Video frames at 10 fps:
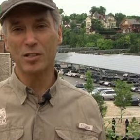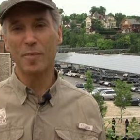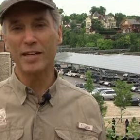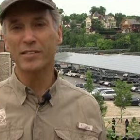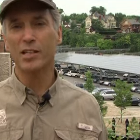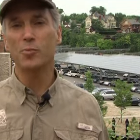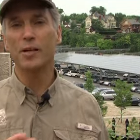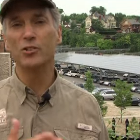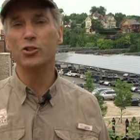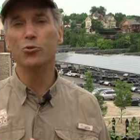makes sense
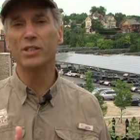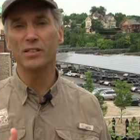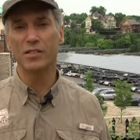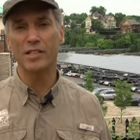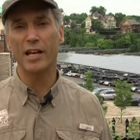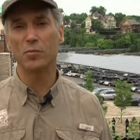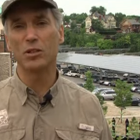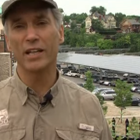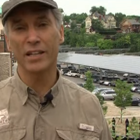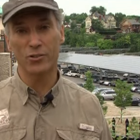because using sustainable
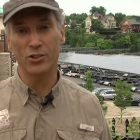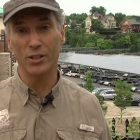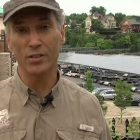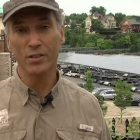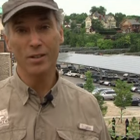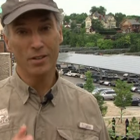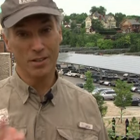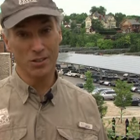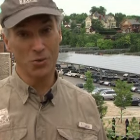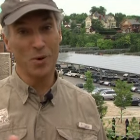energy
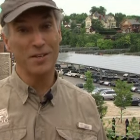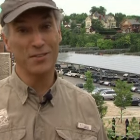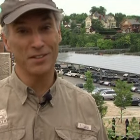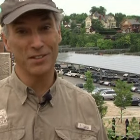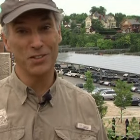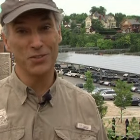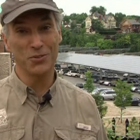is the right thing to do.